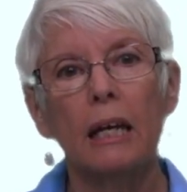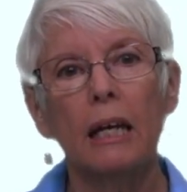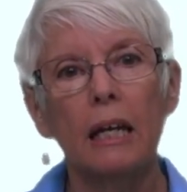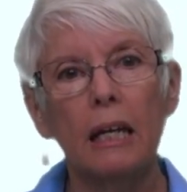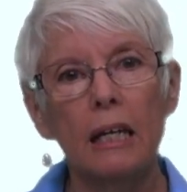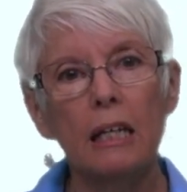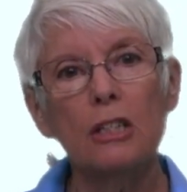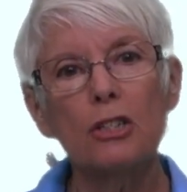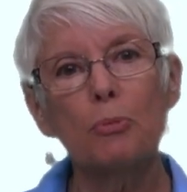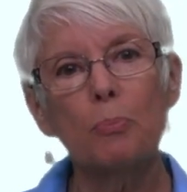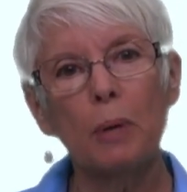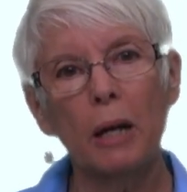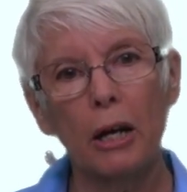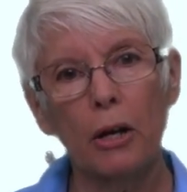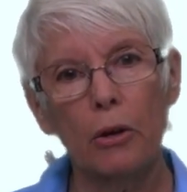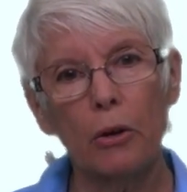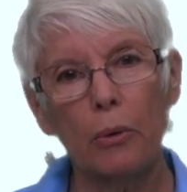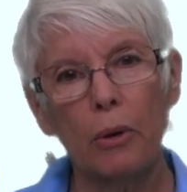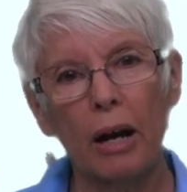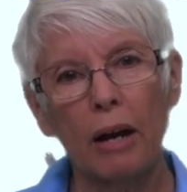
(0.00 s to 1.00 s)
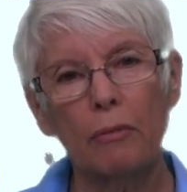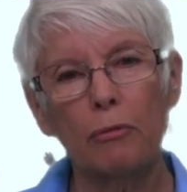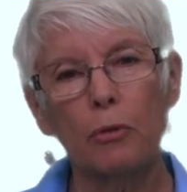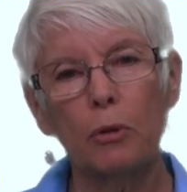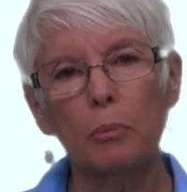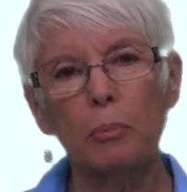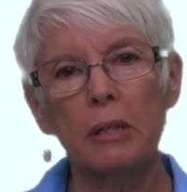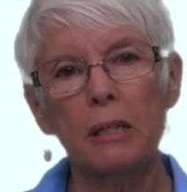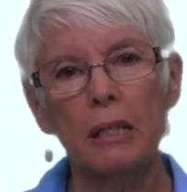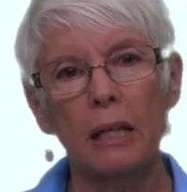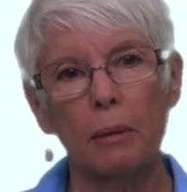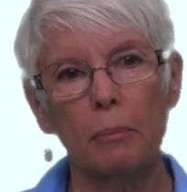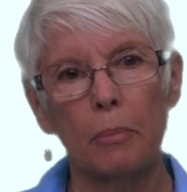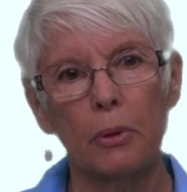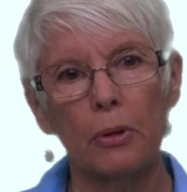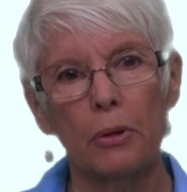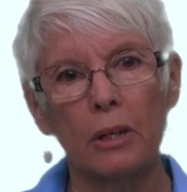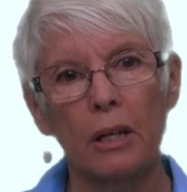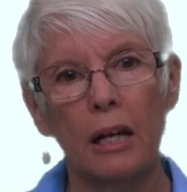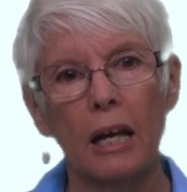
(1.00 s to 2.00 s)
Each paragraph will be
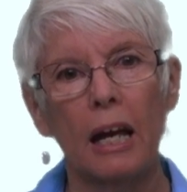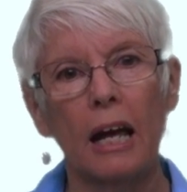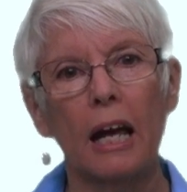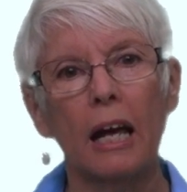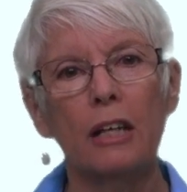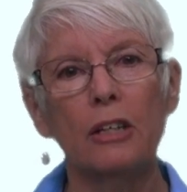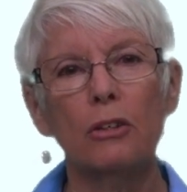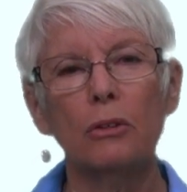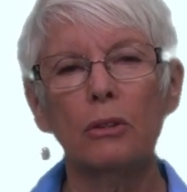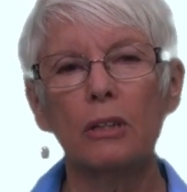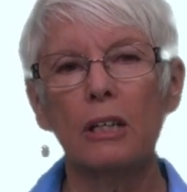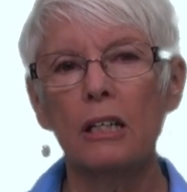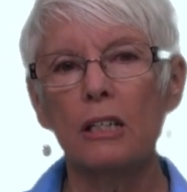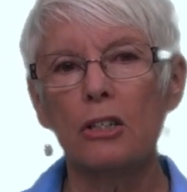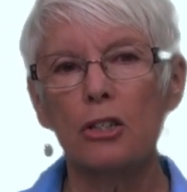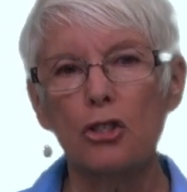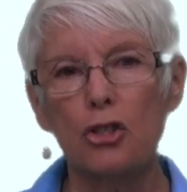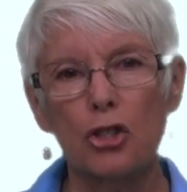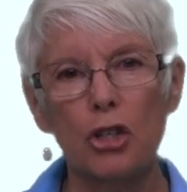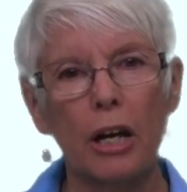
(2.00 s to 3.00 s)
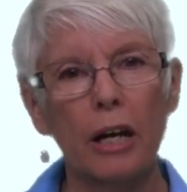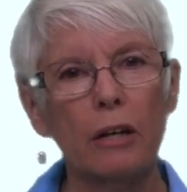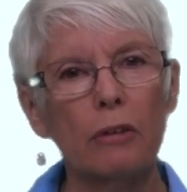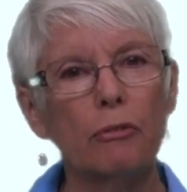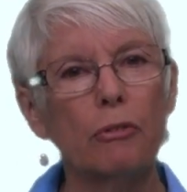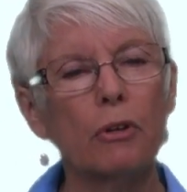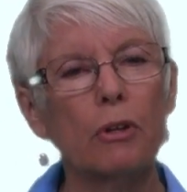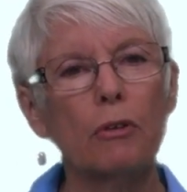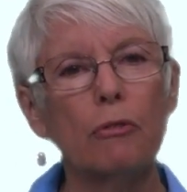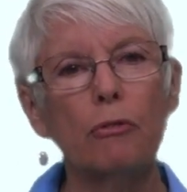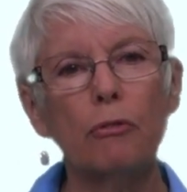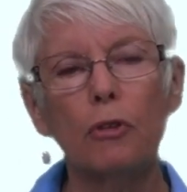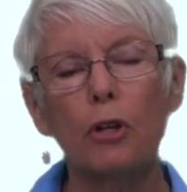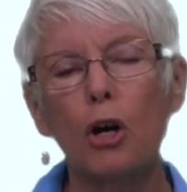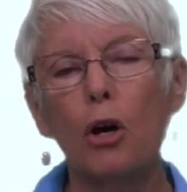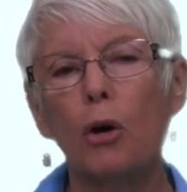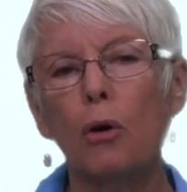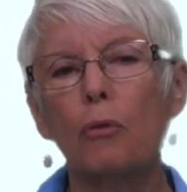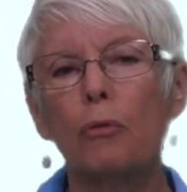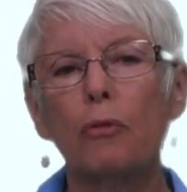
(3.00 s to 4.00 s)
numbered, and you'll need to check for the
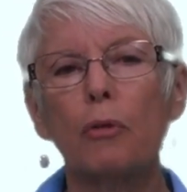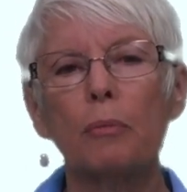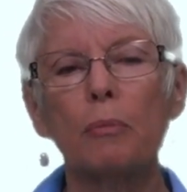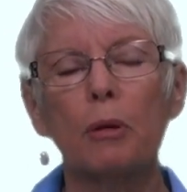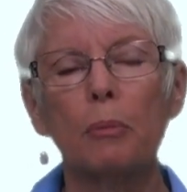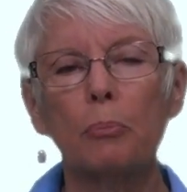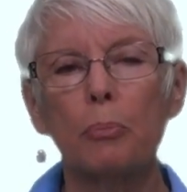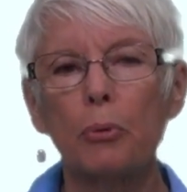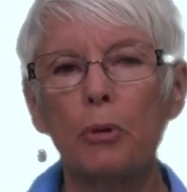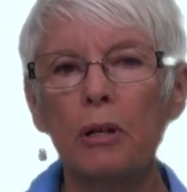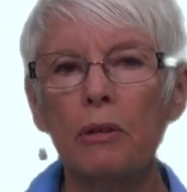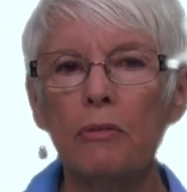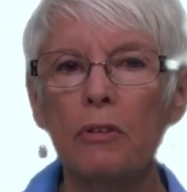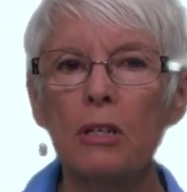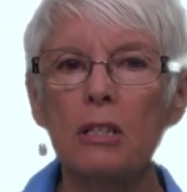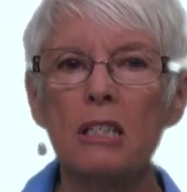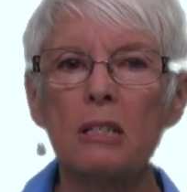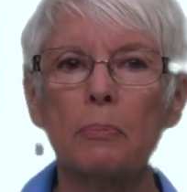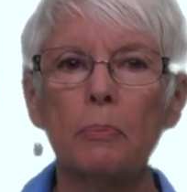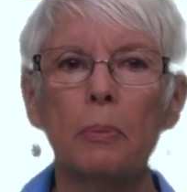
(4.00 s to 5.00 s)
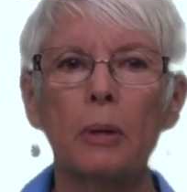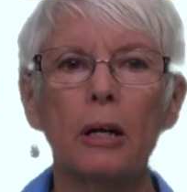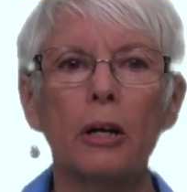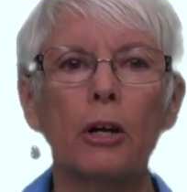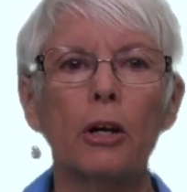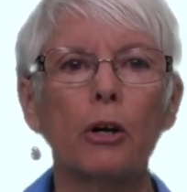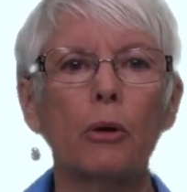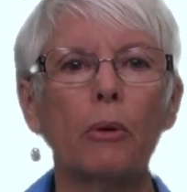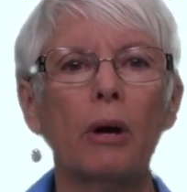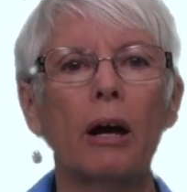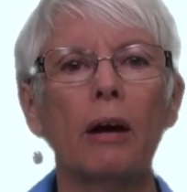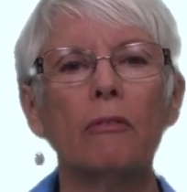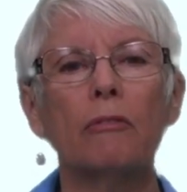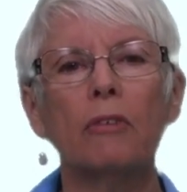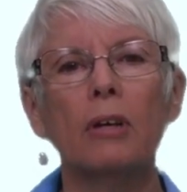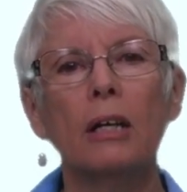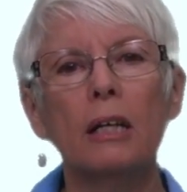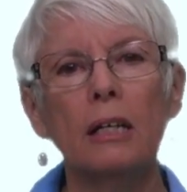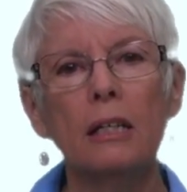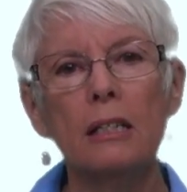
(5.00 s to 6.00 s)
flow from the previous paragraph
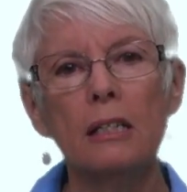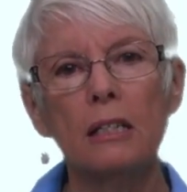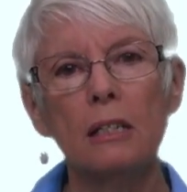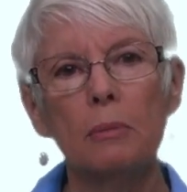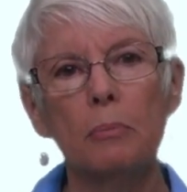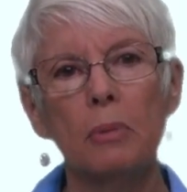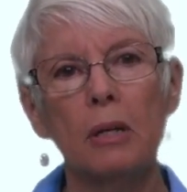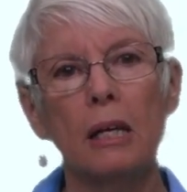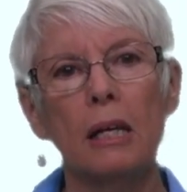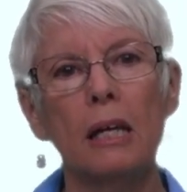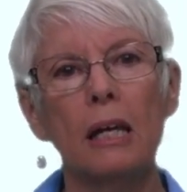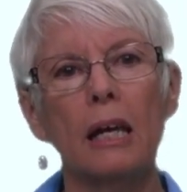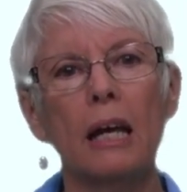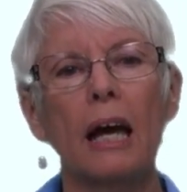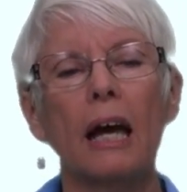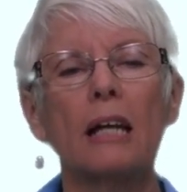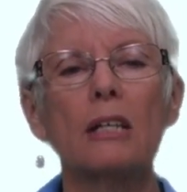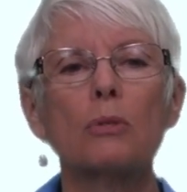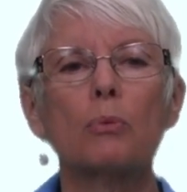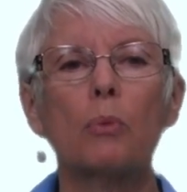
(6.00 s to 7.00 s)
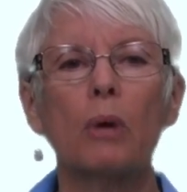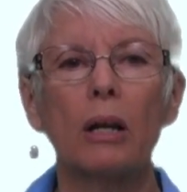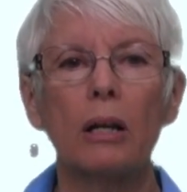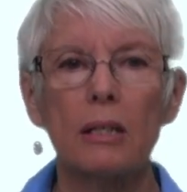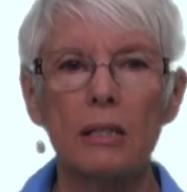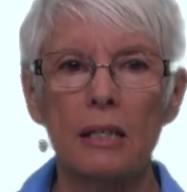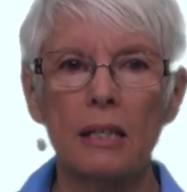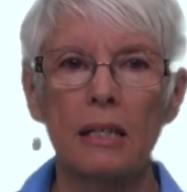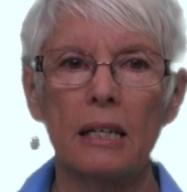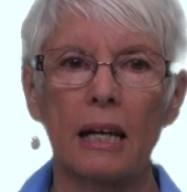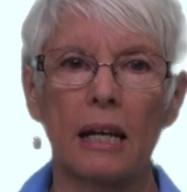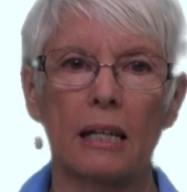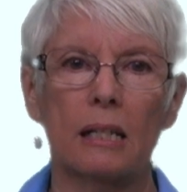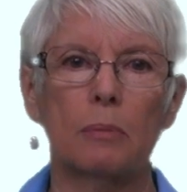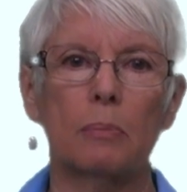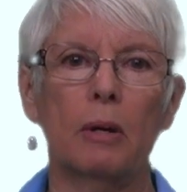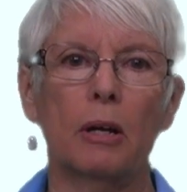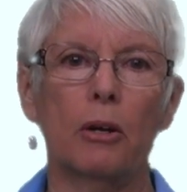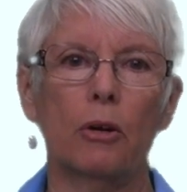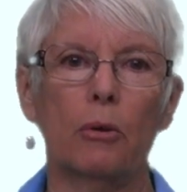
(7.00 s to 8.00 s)
into B as well as the
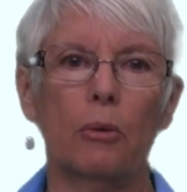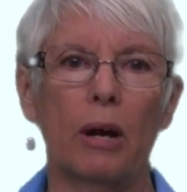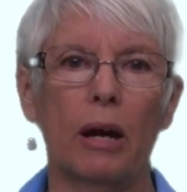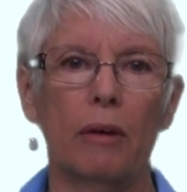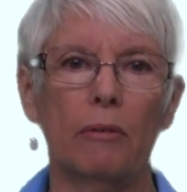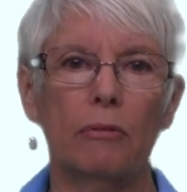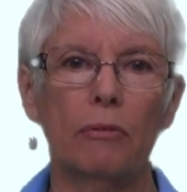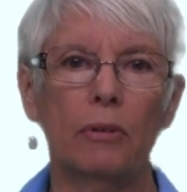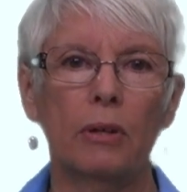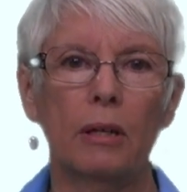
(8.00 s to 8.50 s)
next paragraph.